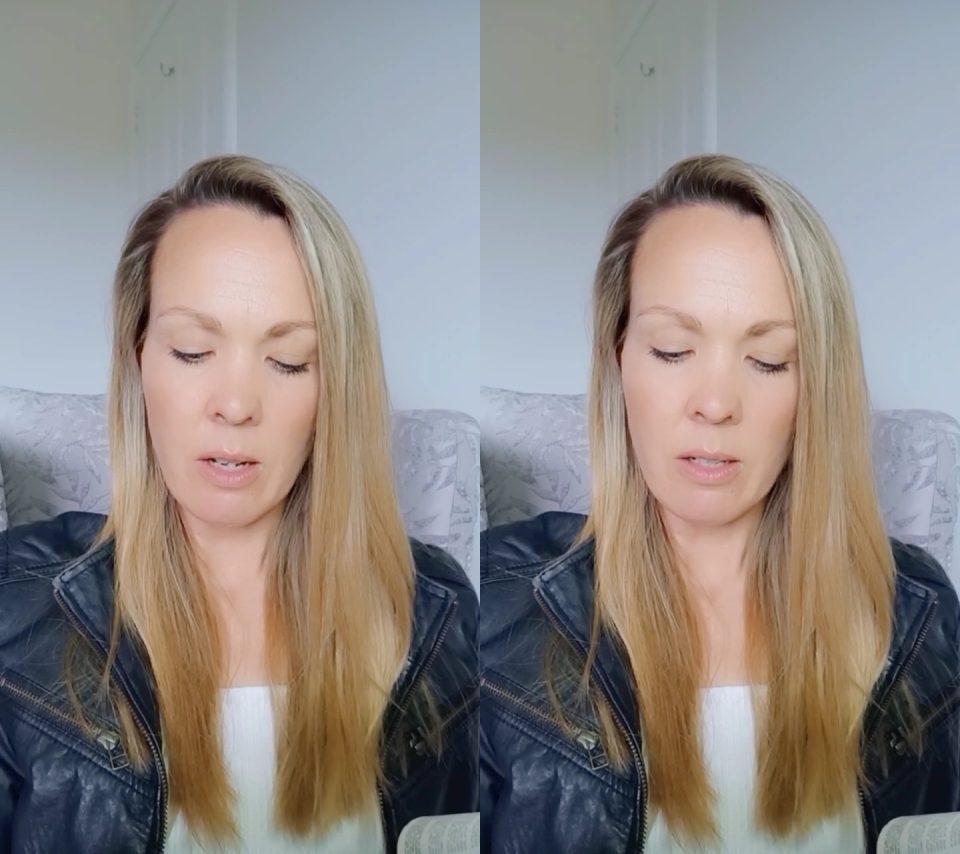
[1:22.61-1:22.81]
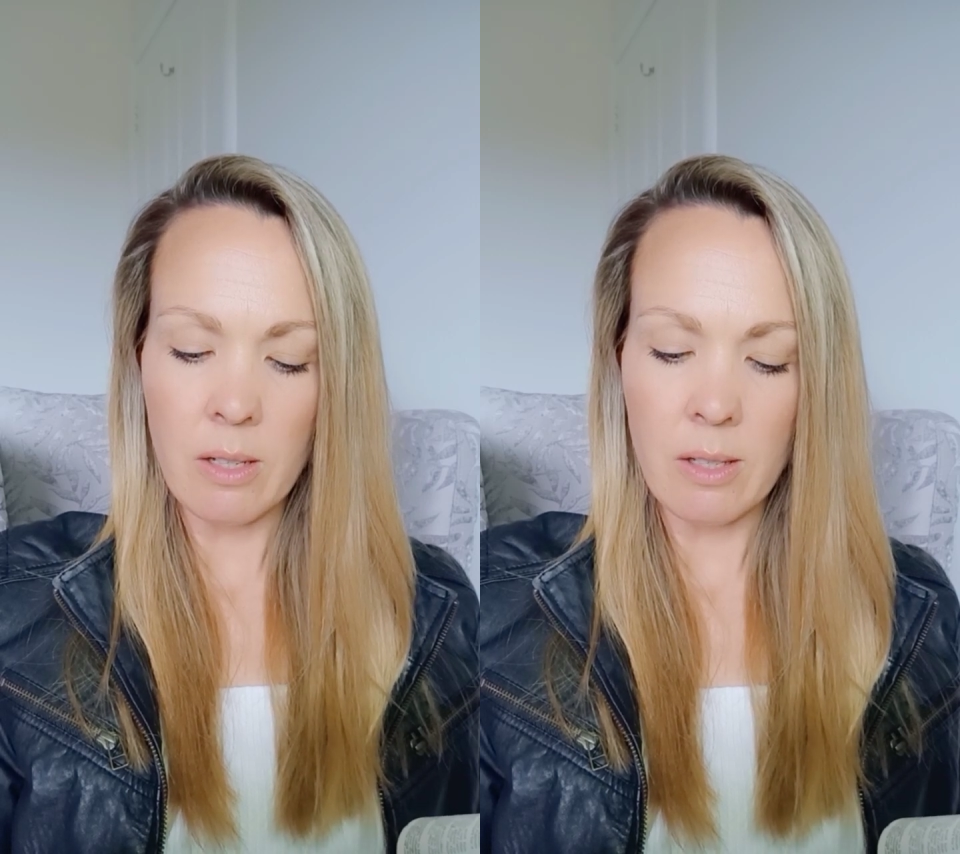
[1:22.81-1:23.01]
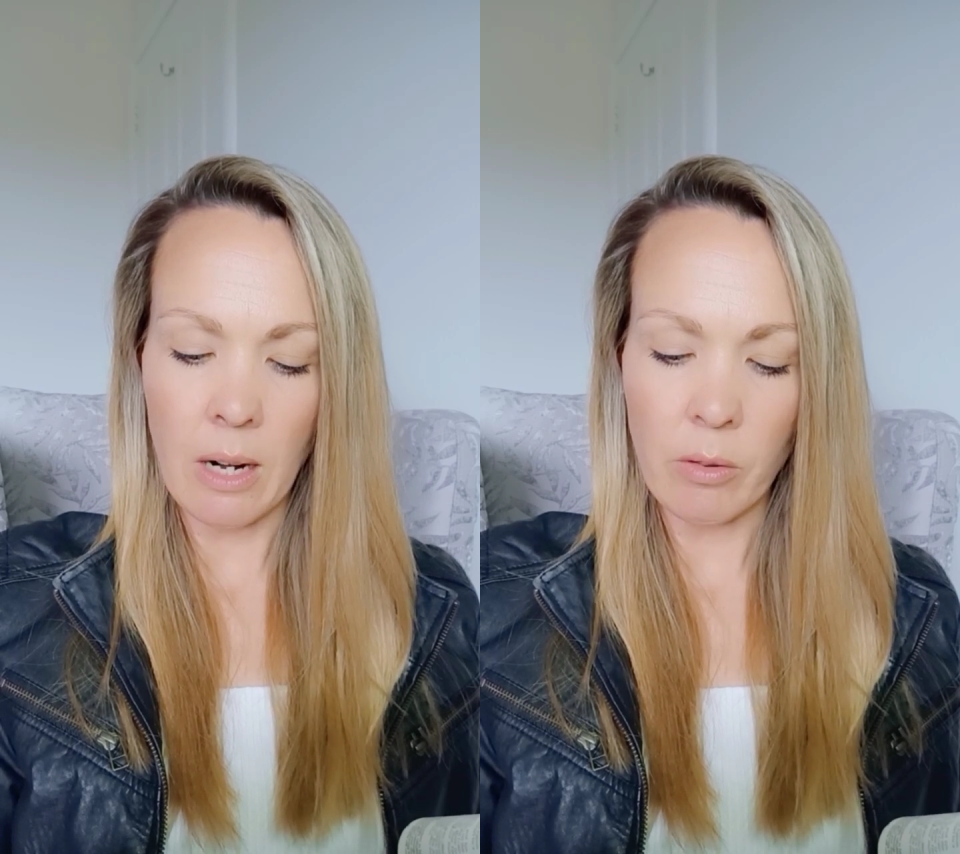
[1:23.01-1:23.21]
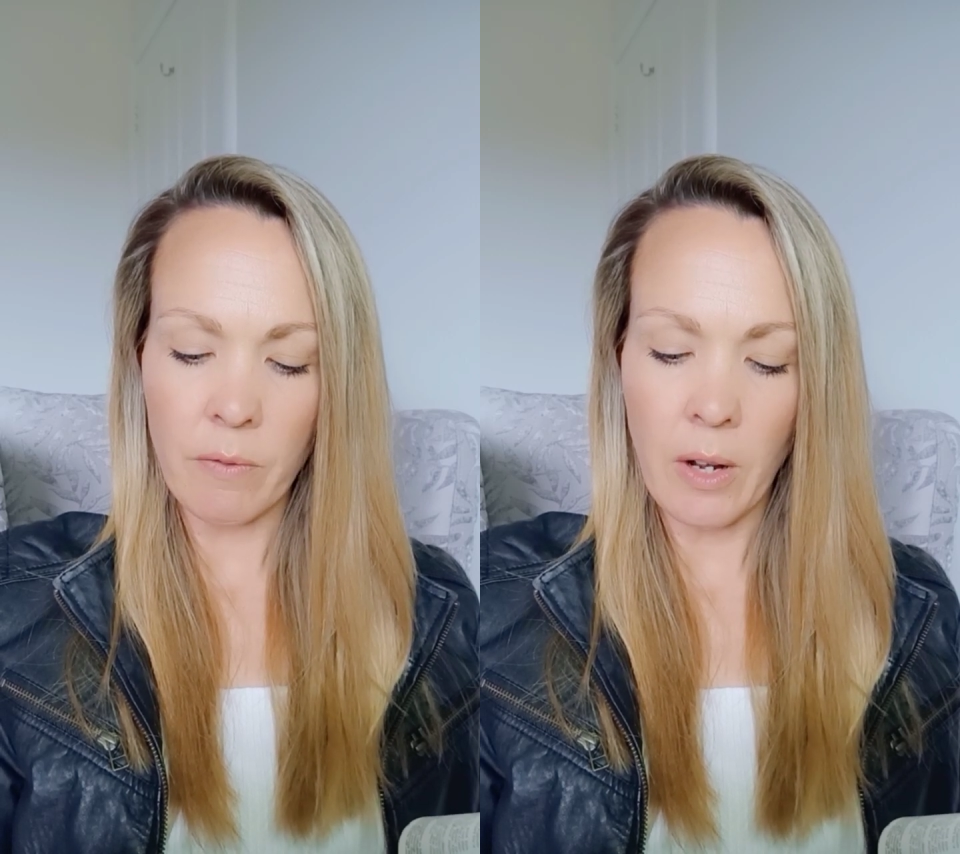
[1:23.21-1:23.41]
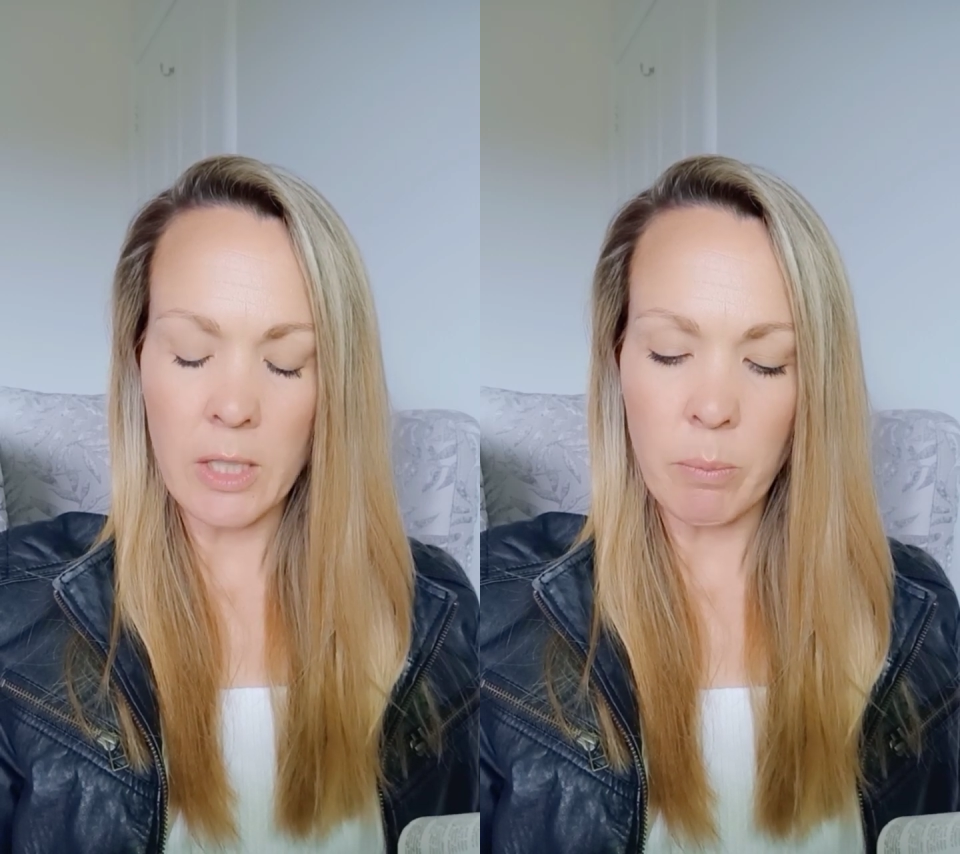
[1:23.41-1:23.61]
to
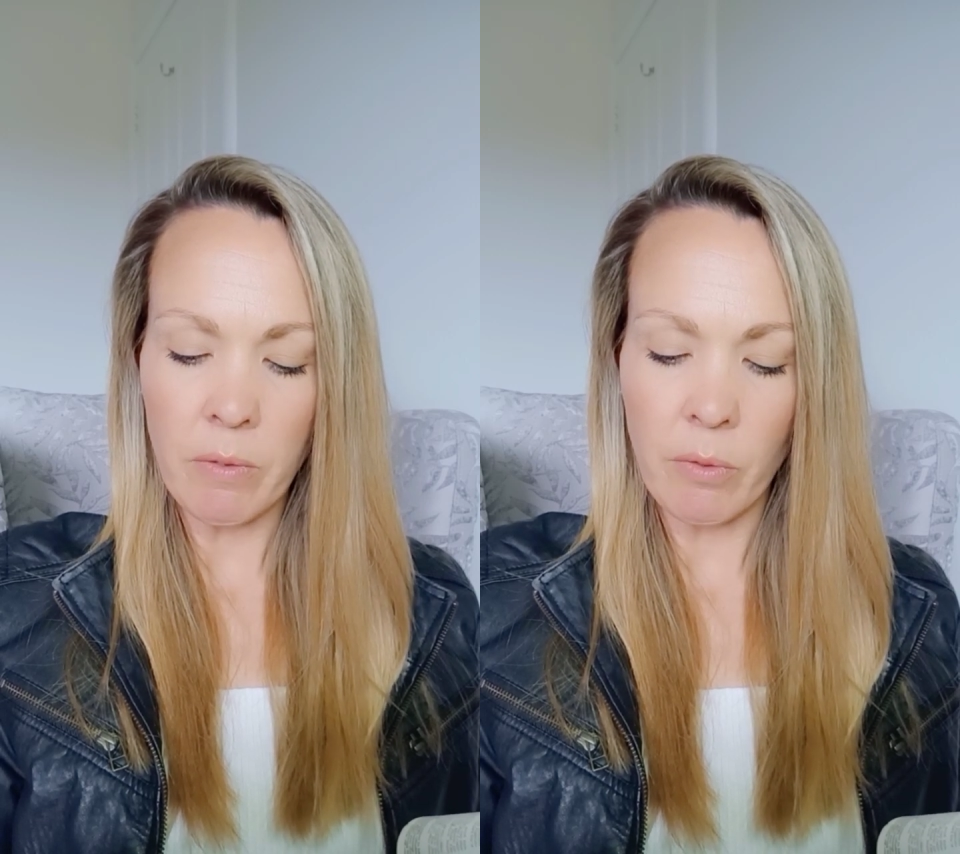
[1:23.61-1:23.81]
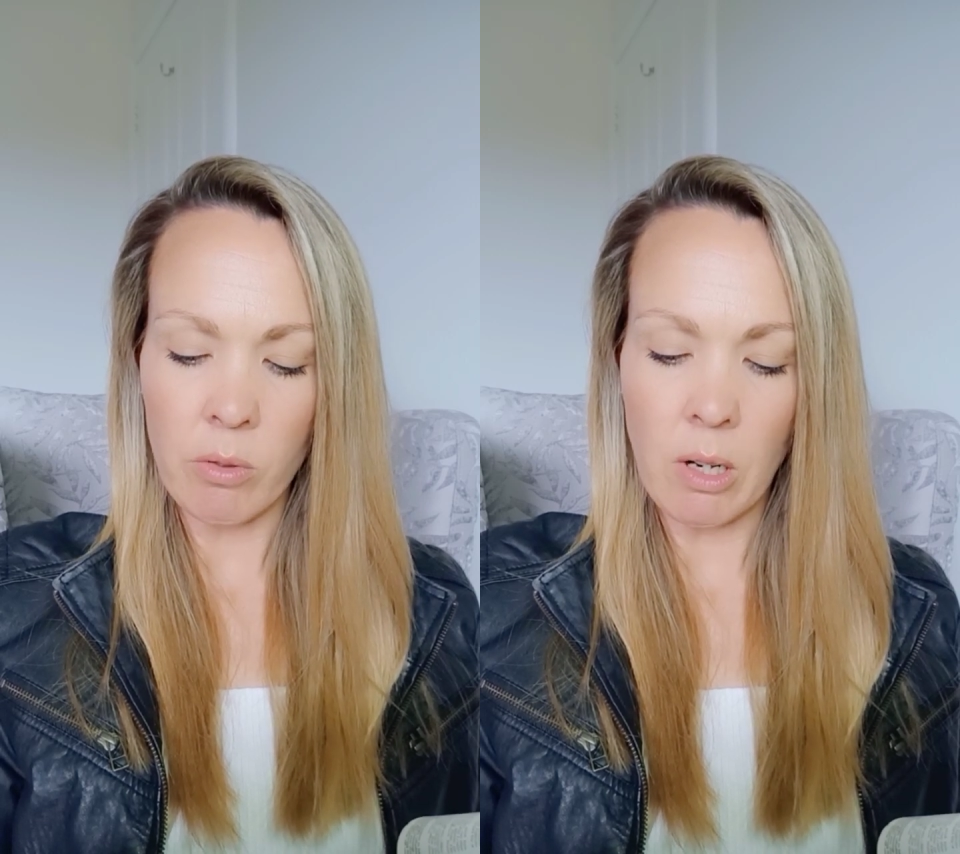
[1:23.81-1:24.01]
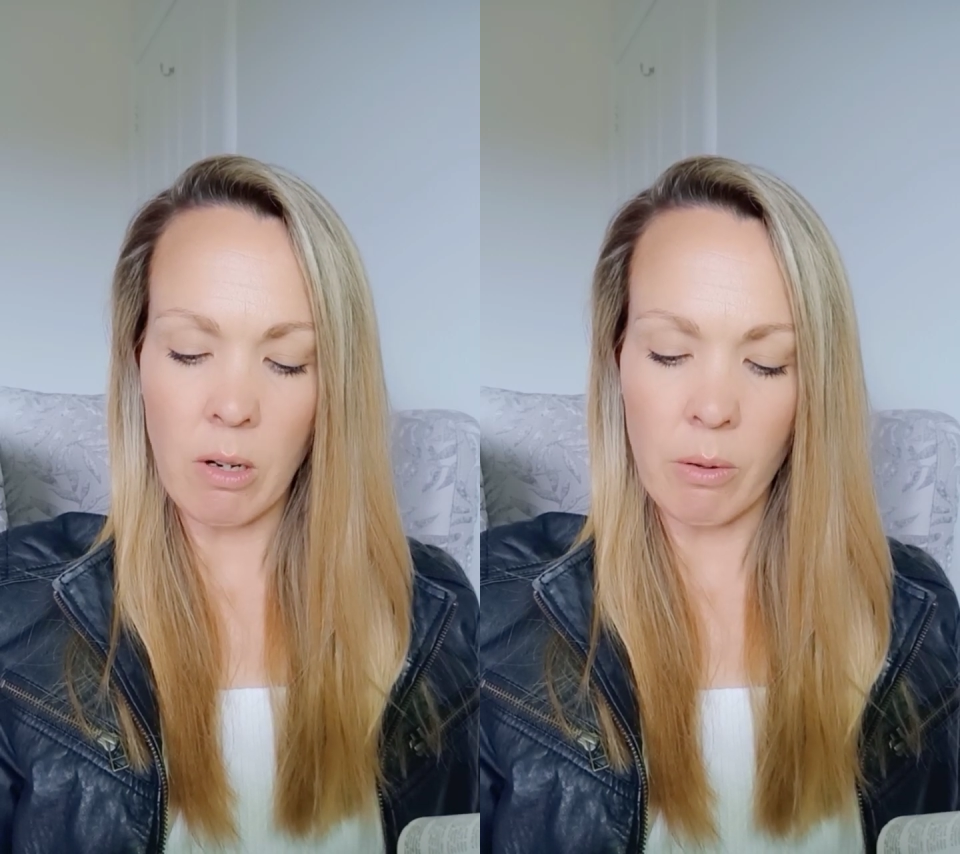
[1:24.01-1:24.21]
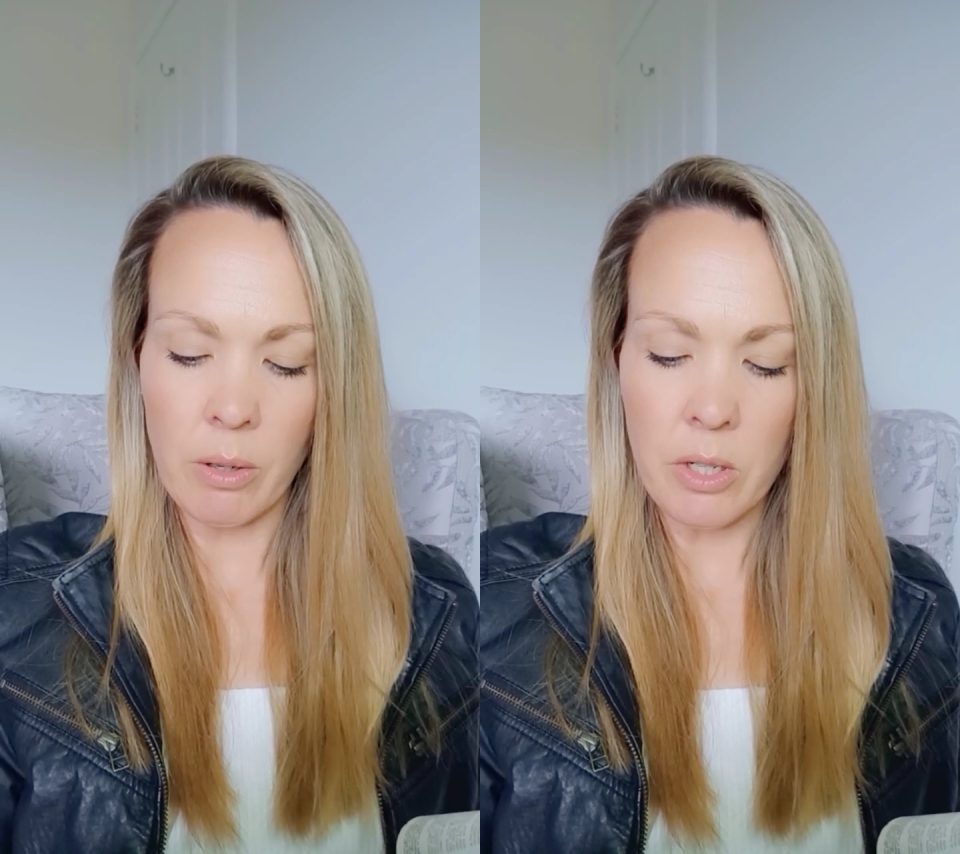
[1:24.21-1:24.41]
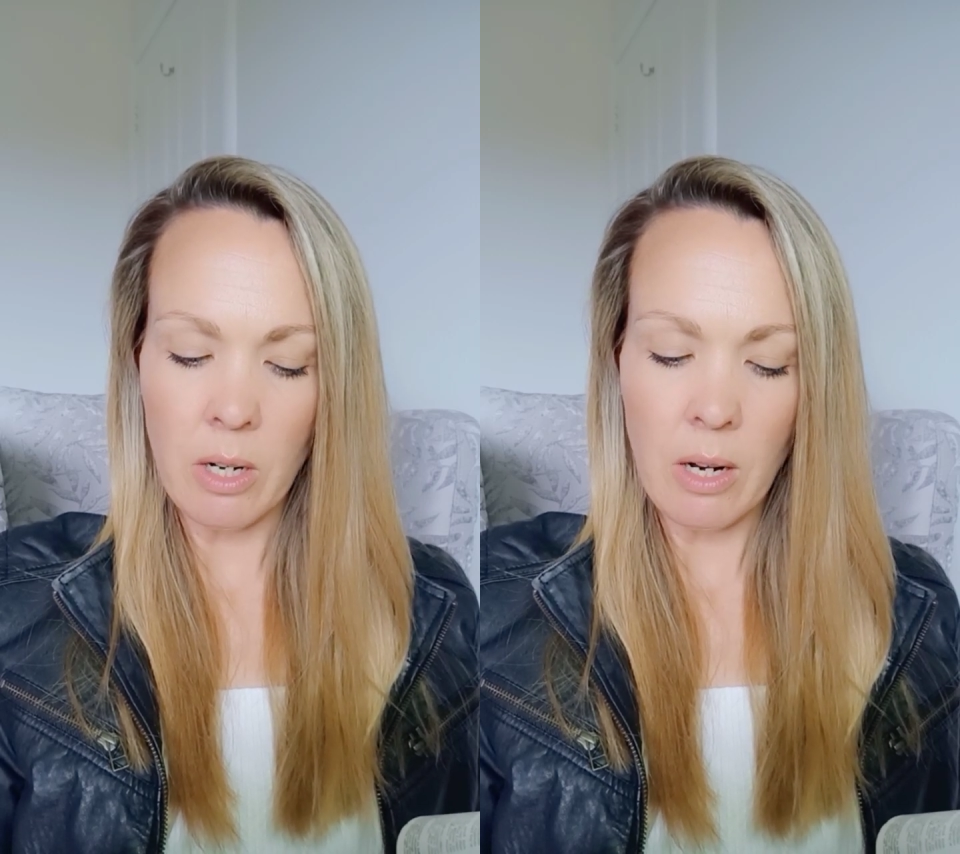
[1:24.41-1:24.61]
sacrifice before the Lord,